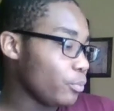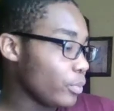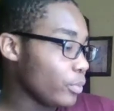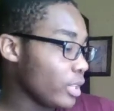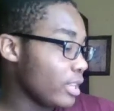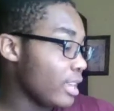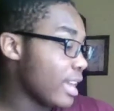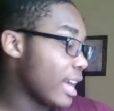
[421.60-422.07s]

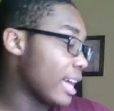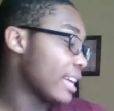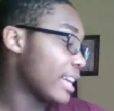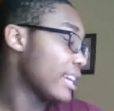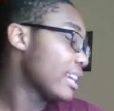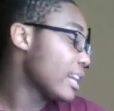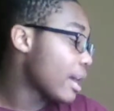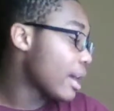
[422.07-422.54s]
Yeah,
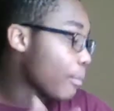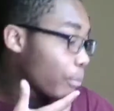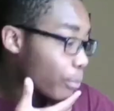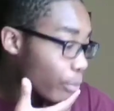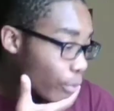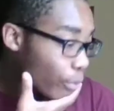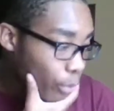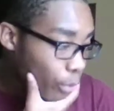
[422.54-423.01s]
I'm
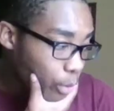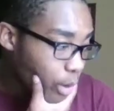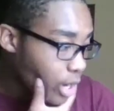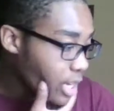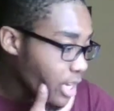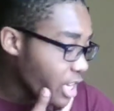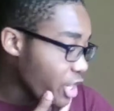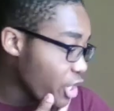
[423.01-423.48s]

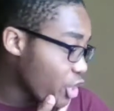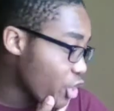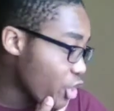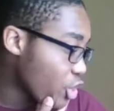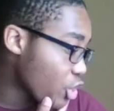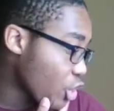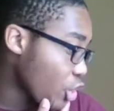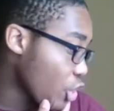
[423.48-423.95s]
pretty
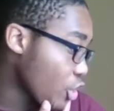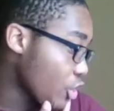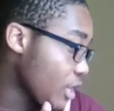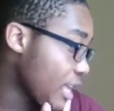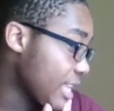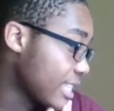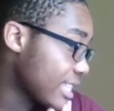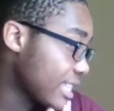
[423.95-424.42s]
sure
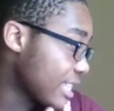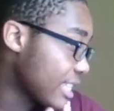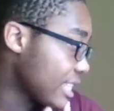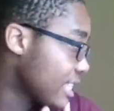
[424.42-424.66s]
that's